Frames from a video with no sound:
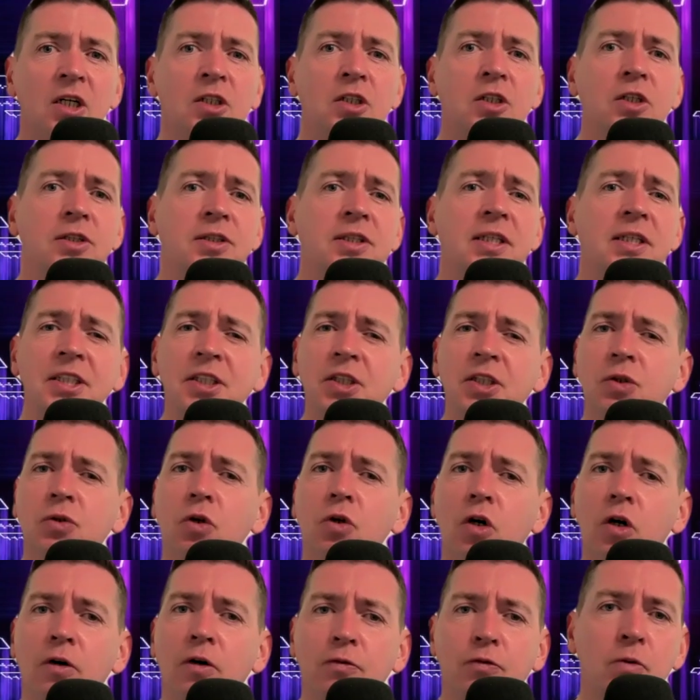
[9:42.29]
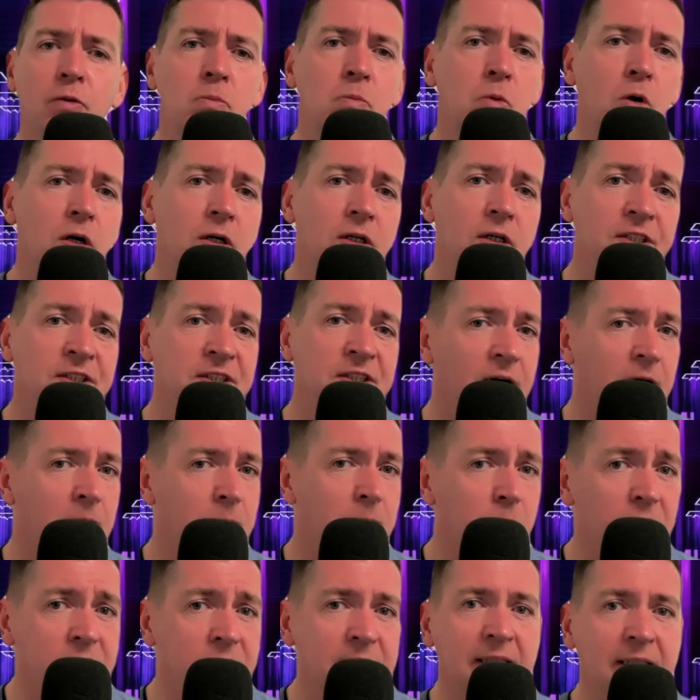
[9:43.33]
Could this draw for Marcus and
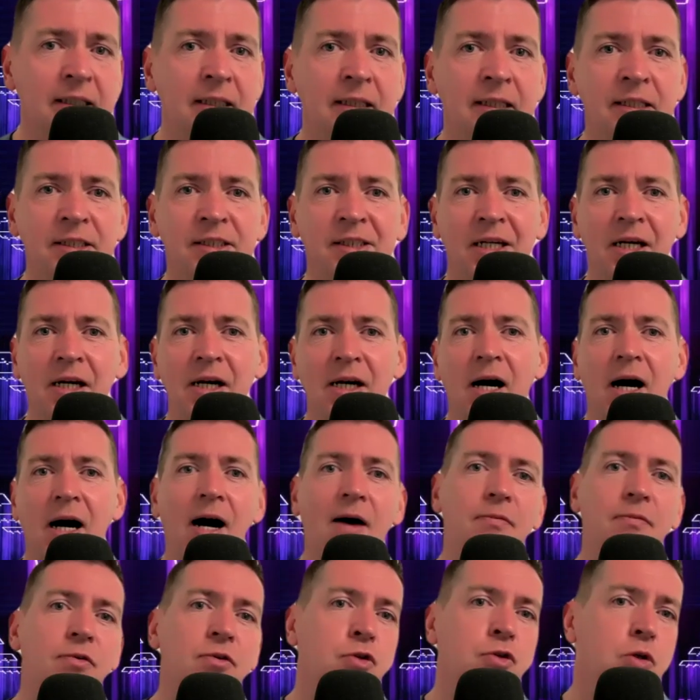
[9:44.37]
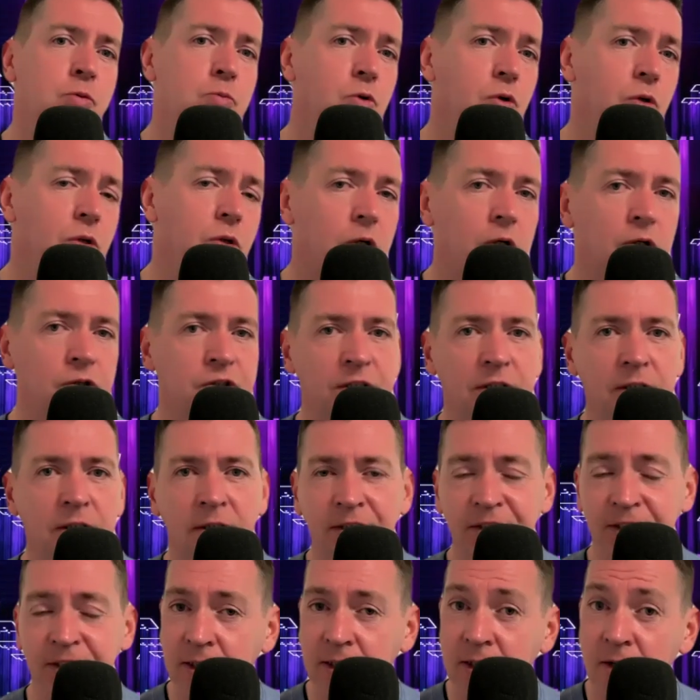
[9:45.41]
Martinez have a numerological
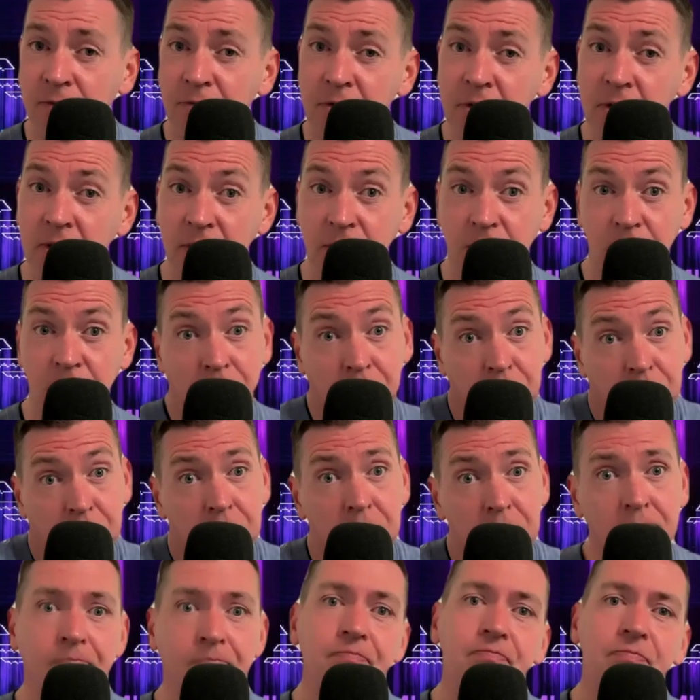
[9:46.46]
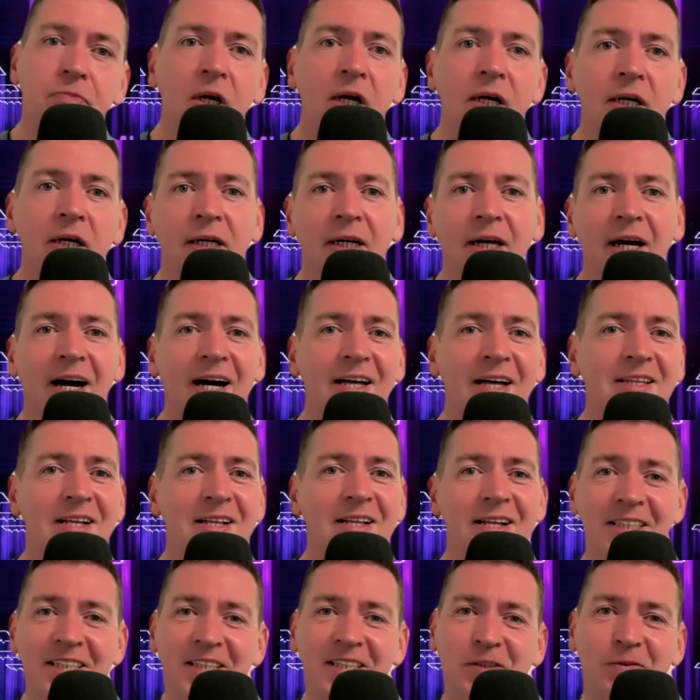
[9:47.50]
significance? In the
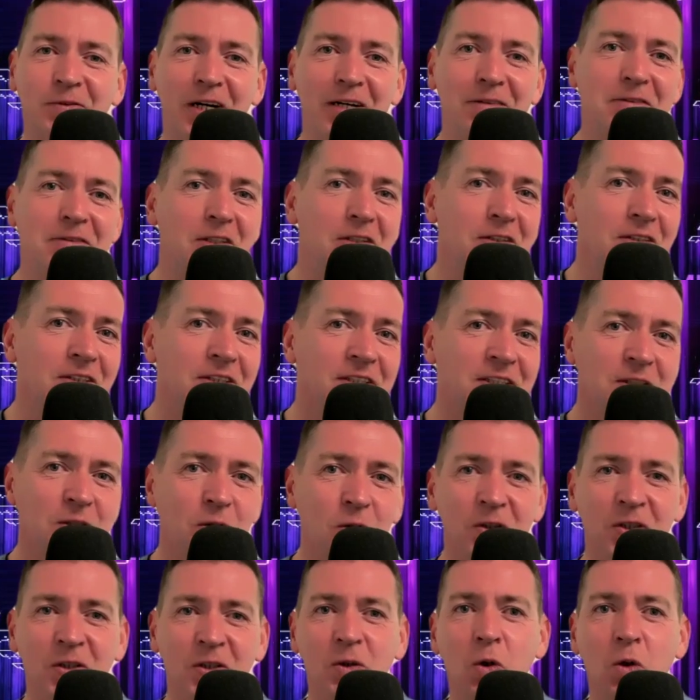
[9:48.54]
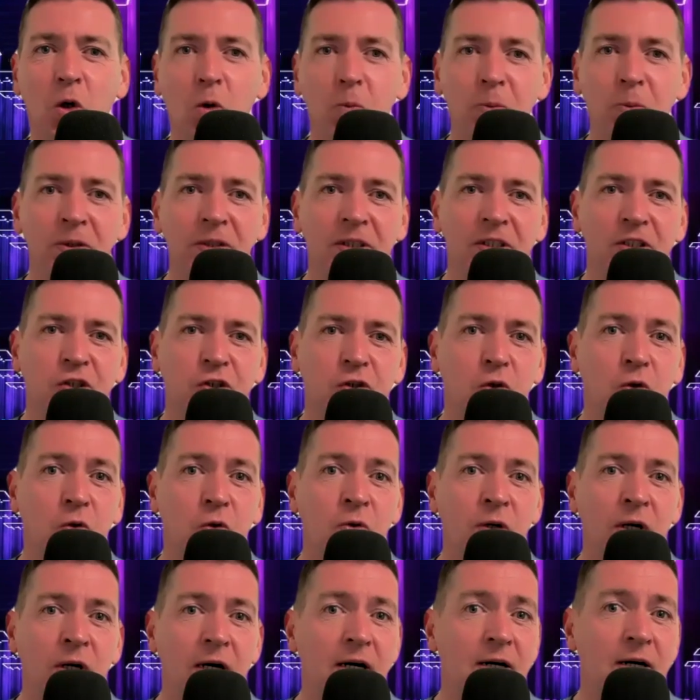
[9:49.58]
last 5 years, those who opened the
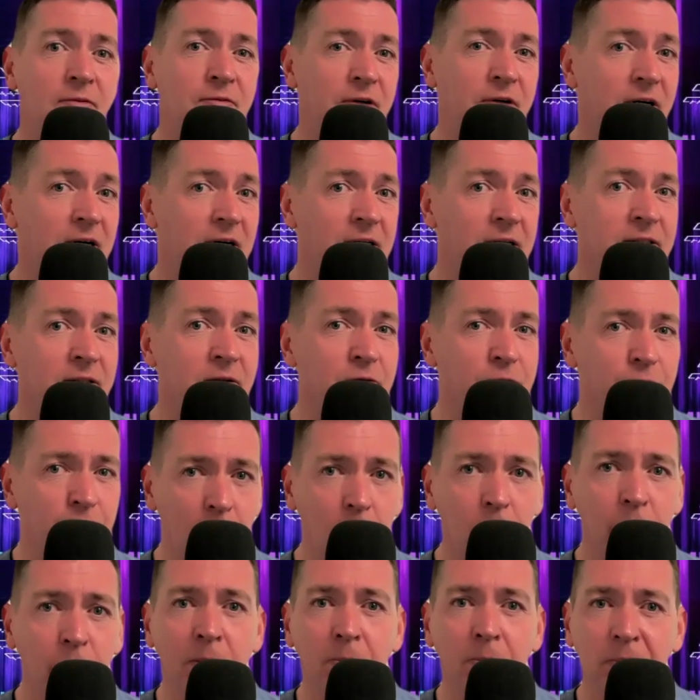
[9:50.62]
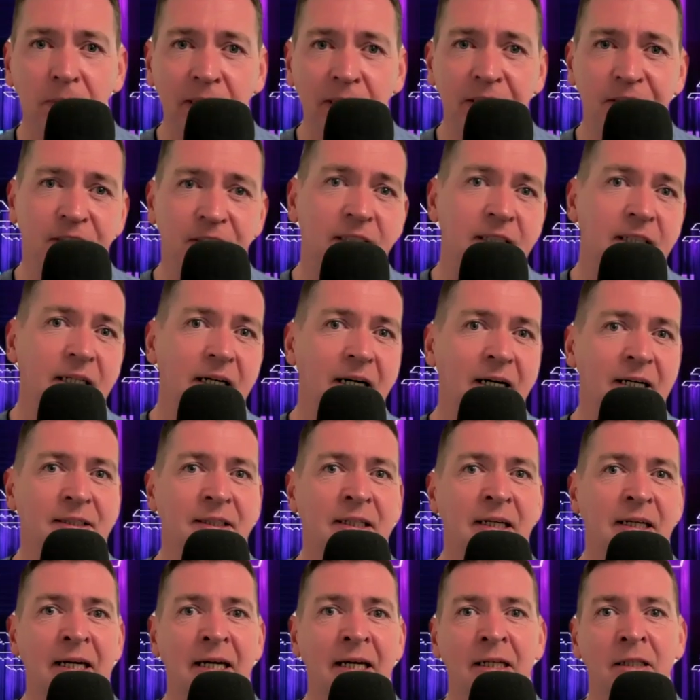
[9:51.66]
show have had the following placing at
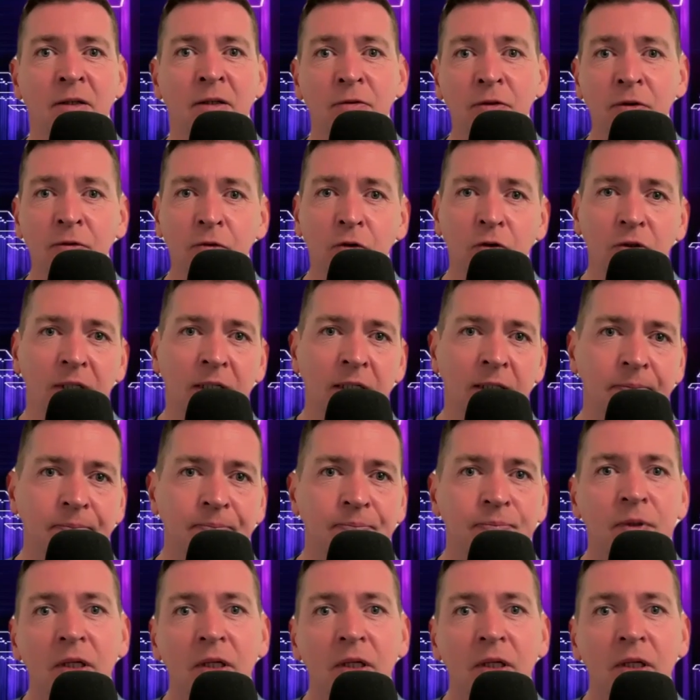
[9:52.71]
the end of the voting.